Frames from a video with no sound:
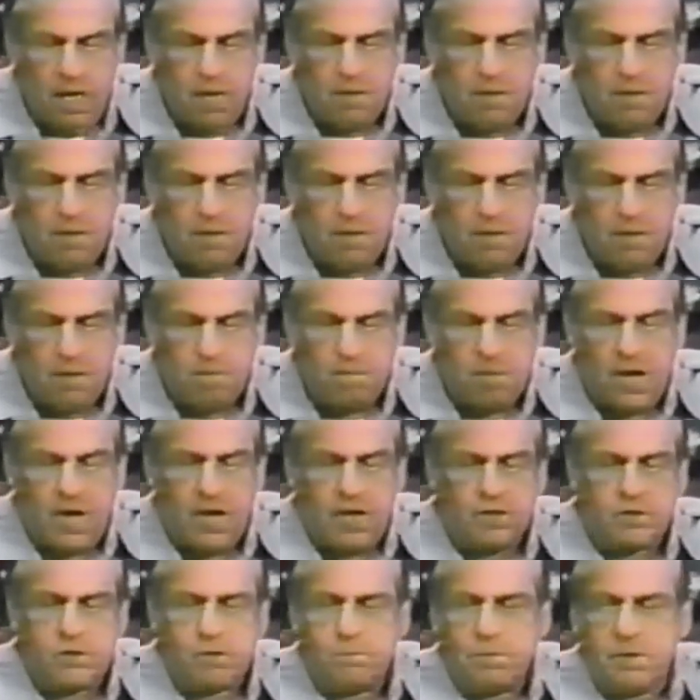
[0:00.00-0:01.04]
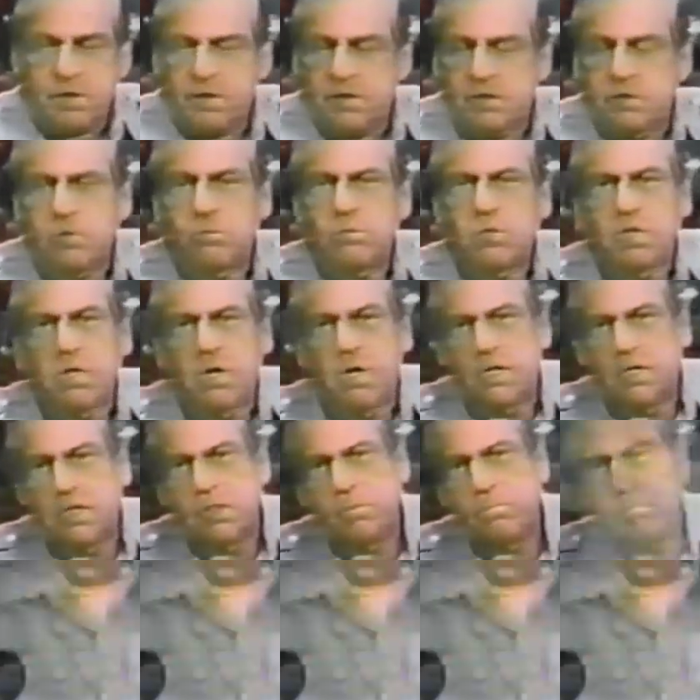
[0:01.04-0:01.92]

My, my, experience with all this